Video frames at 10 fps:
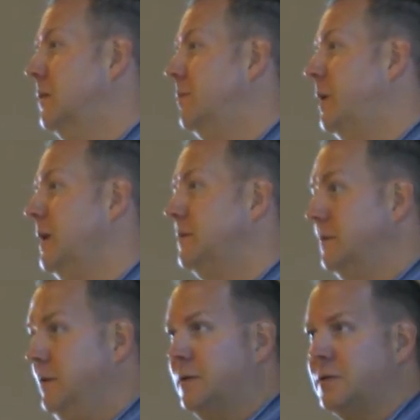But
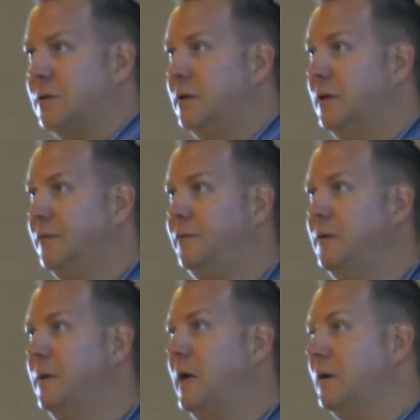you can certainly give
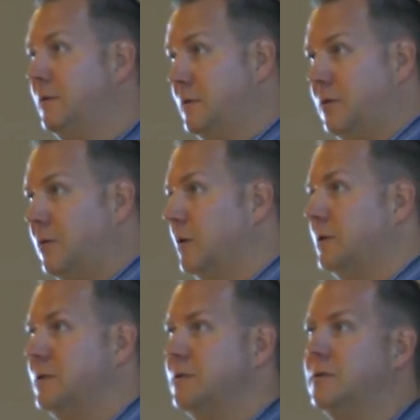feedback to
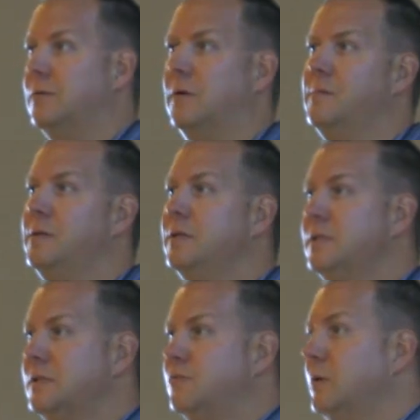coworkers and so on. But this
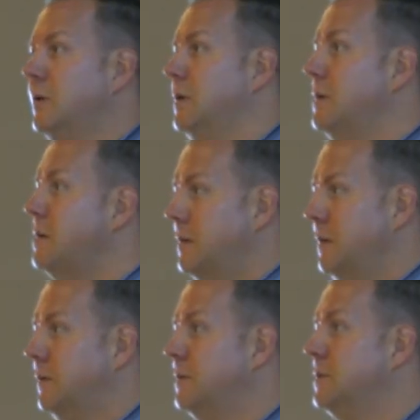is really,
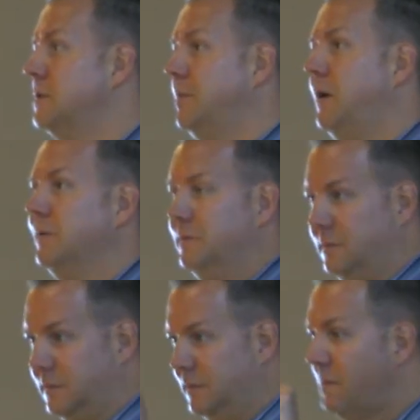this is about
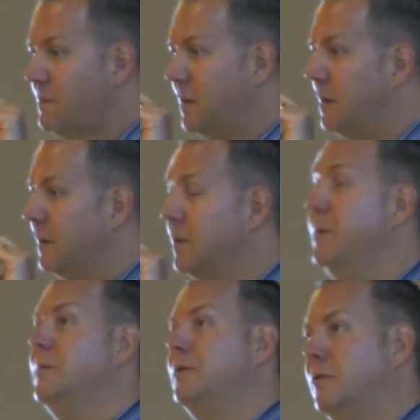a
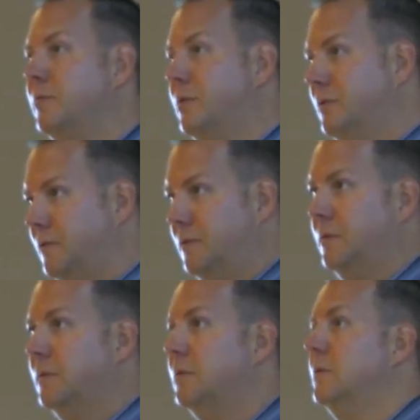commitment to improve
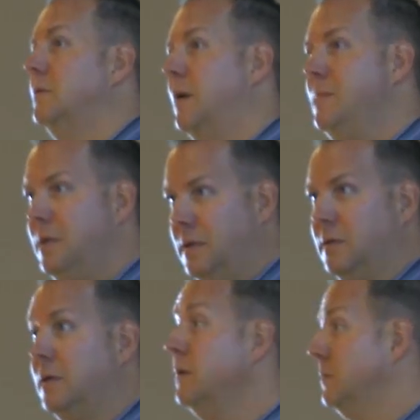
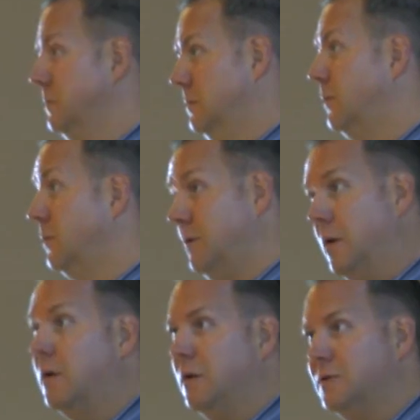immediately, or there
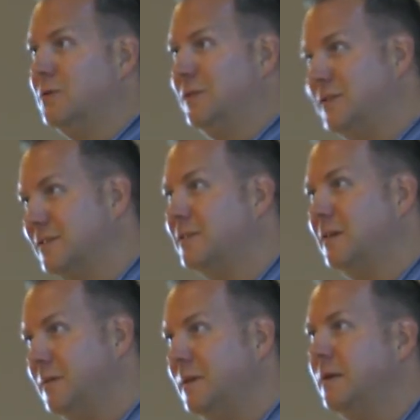are consequences.
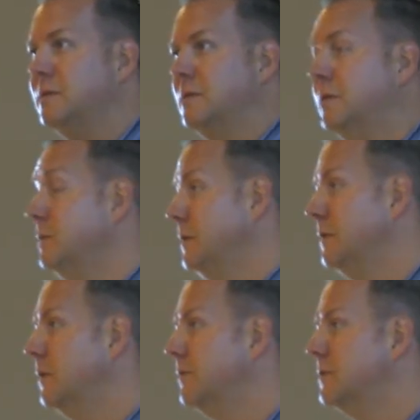I mean, that's ultimately the
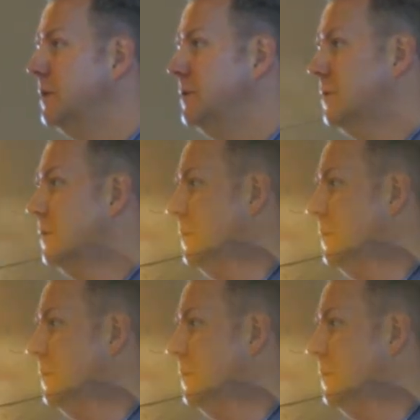conversation.